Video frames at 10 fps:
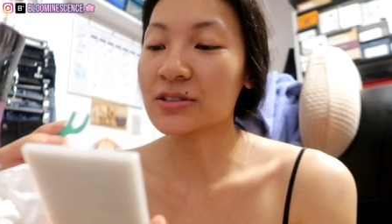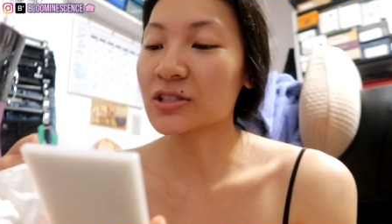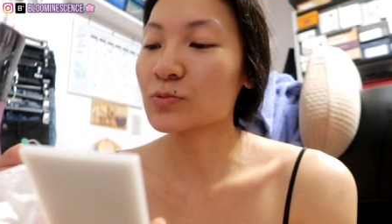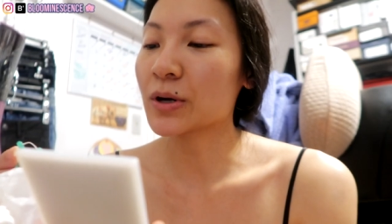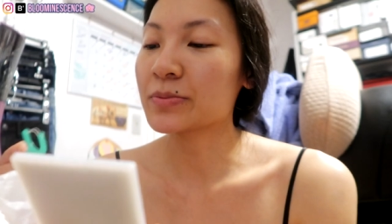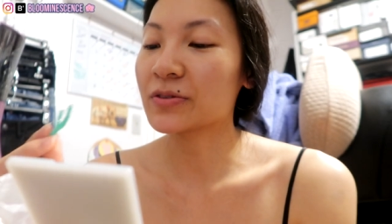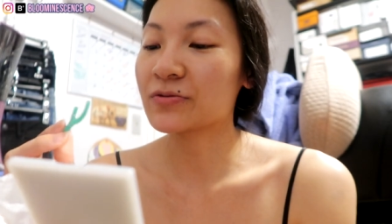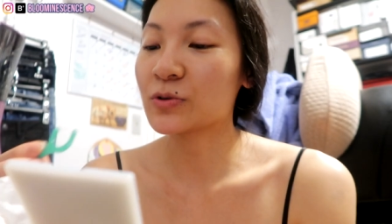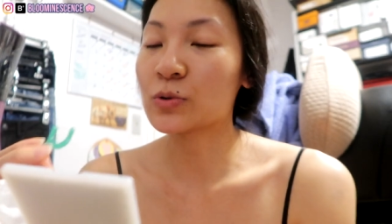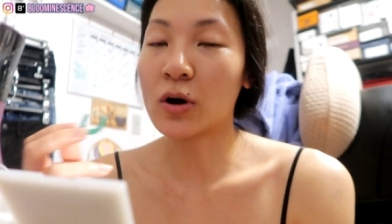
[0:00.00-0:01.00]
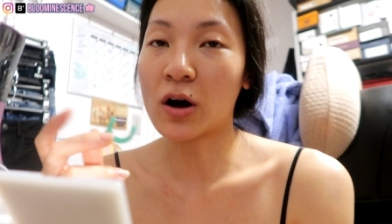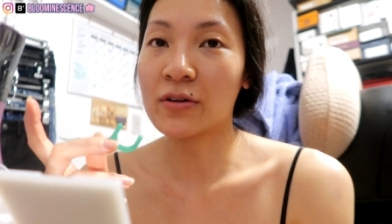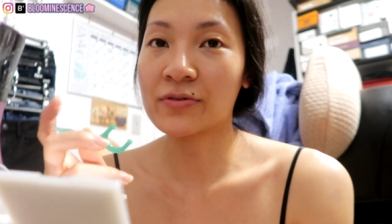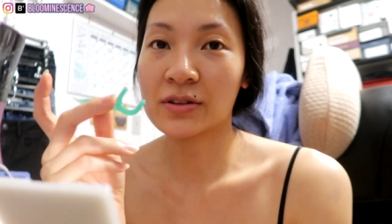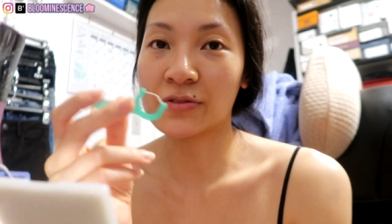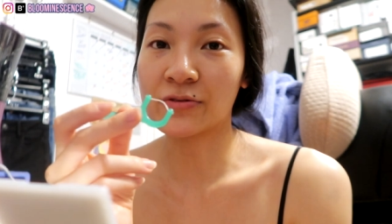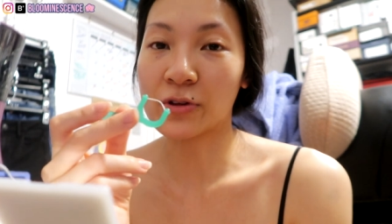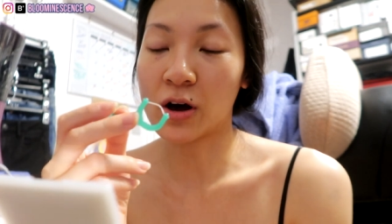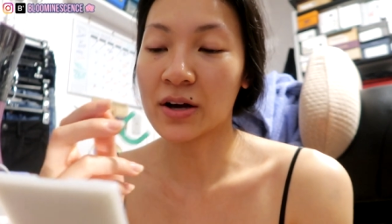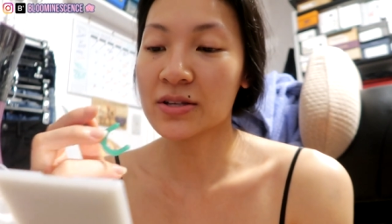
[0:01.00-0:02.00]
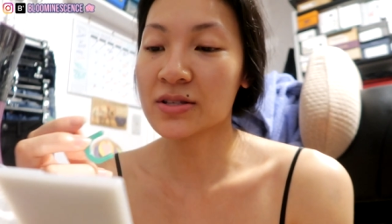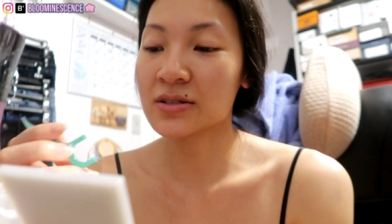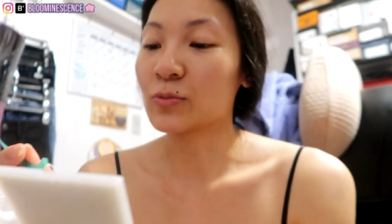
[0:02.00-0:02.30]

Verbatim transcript: I just wipe the food off the floss